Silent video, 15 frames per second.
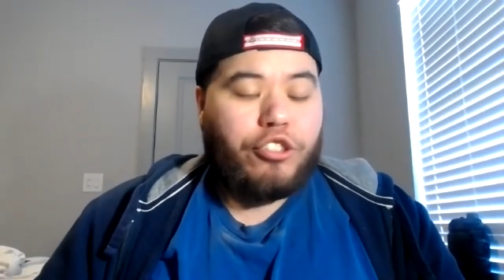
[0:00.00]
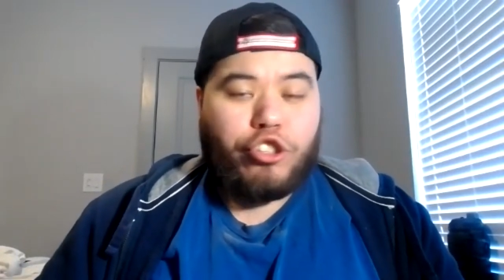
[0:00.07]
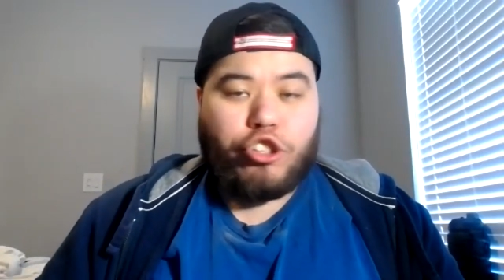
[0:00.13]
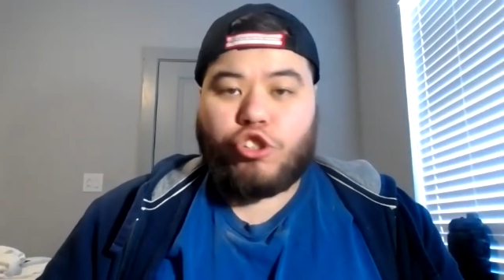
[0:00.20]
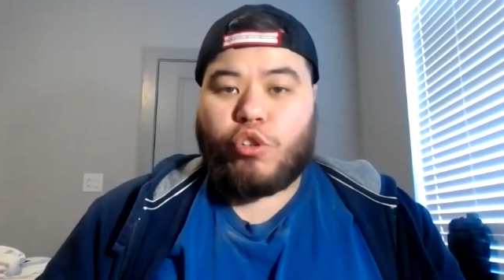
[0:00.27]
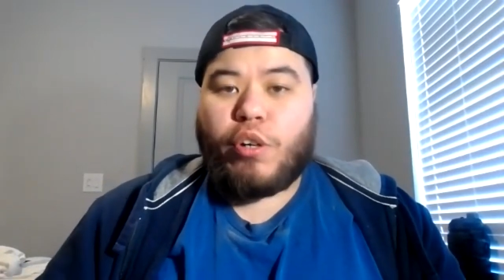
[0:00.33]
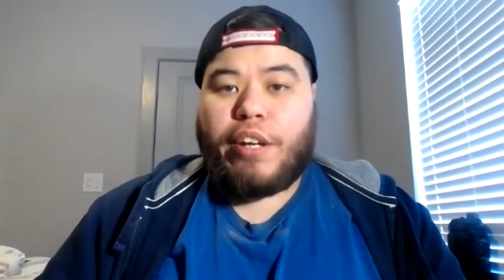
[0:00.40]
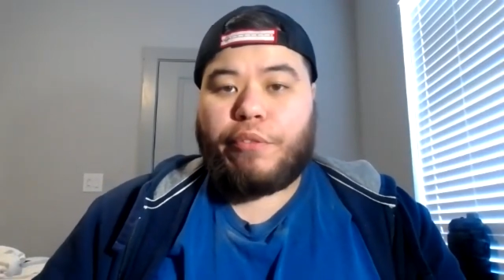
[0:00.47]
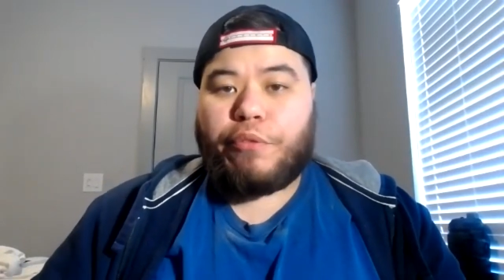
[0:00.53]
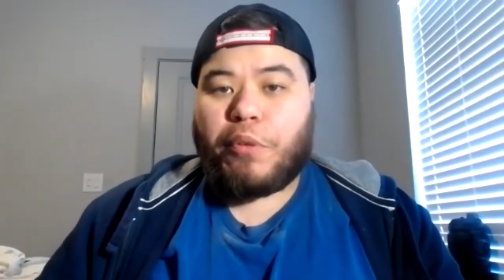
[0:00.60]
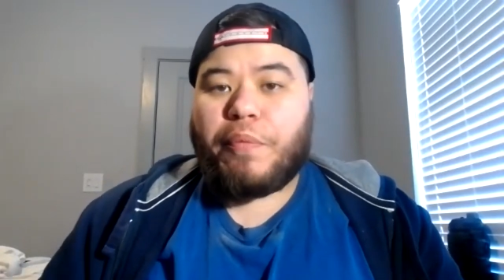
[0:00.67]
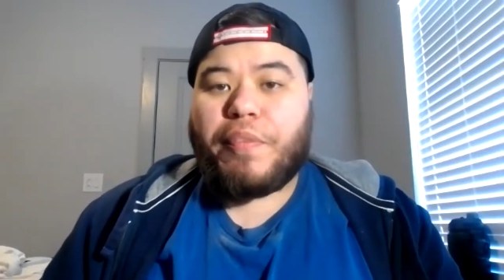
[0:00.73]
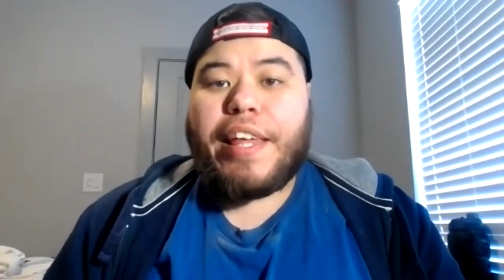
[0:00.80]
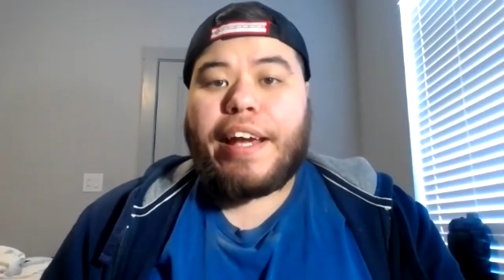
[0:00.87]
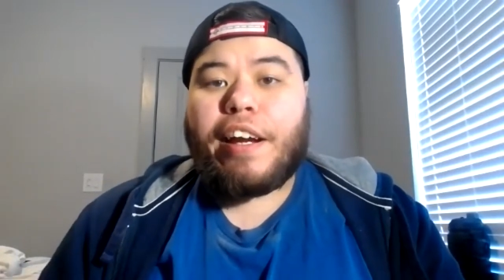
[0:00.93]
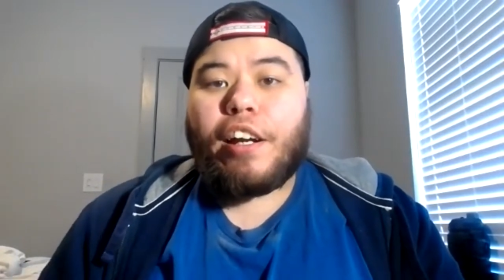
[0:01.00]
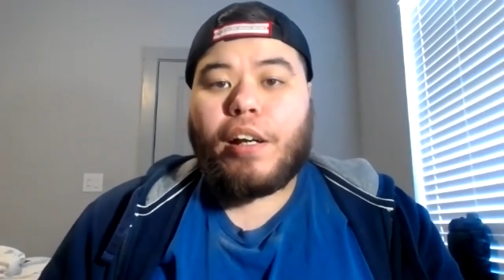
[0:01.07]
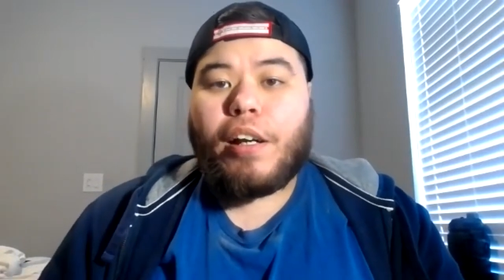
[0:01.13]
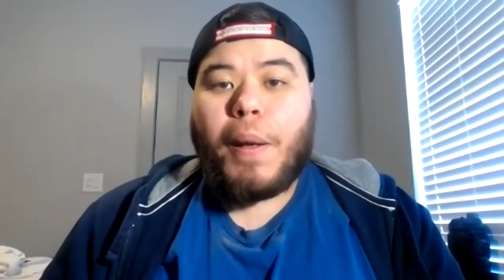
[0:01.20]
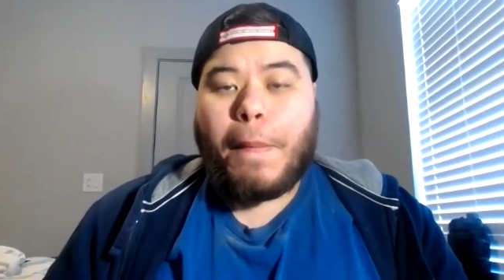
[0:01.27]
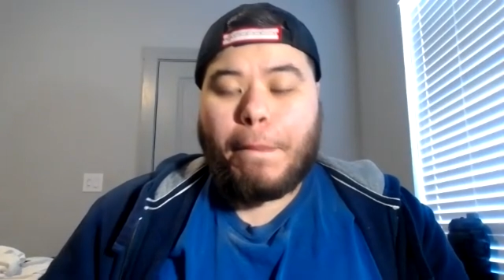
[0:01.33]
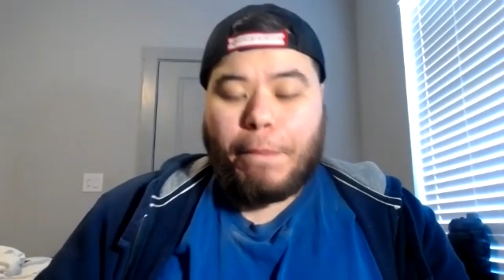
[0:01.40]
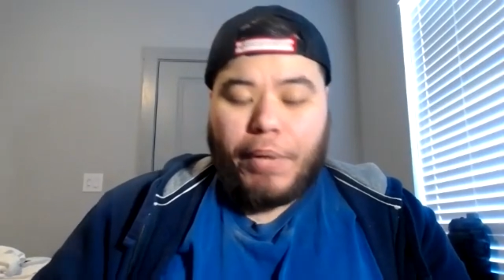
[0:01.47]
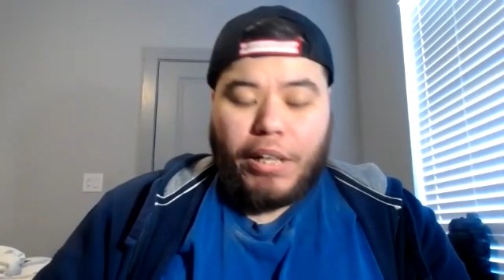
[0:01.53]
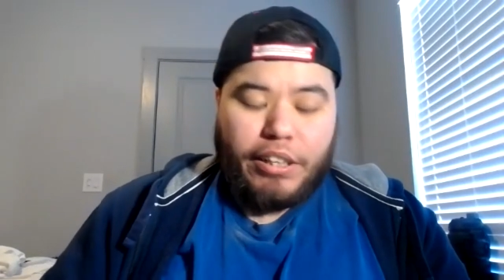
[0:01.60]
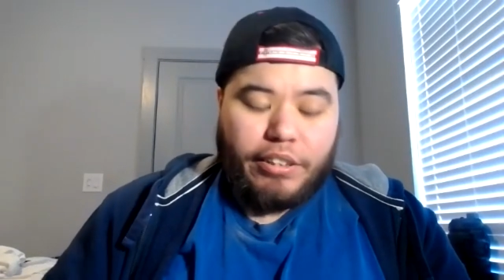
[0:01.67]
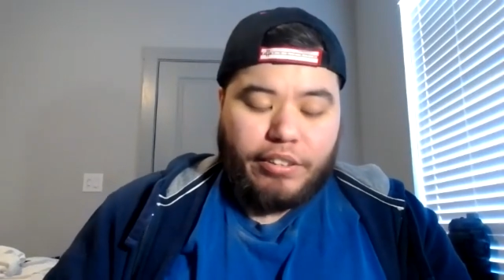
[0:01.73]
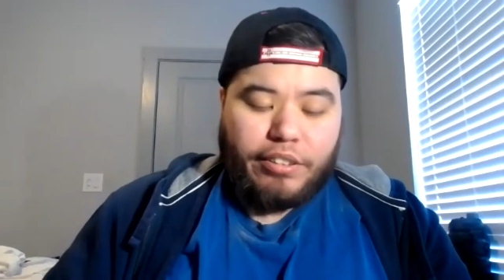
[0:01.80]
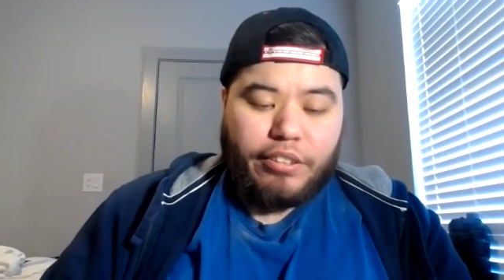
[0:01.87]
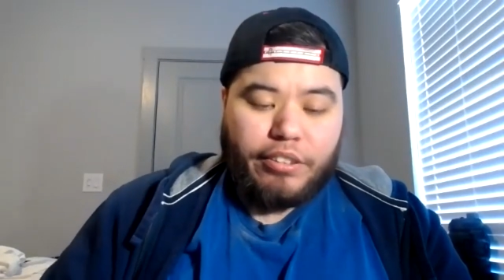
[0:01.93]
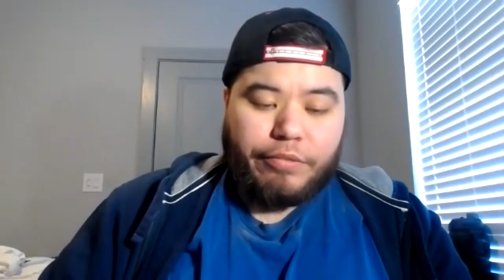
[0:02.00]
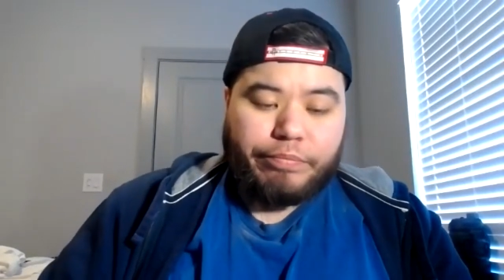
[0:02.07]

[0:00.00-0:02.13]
stray from there. But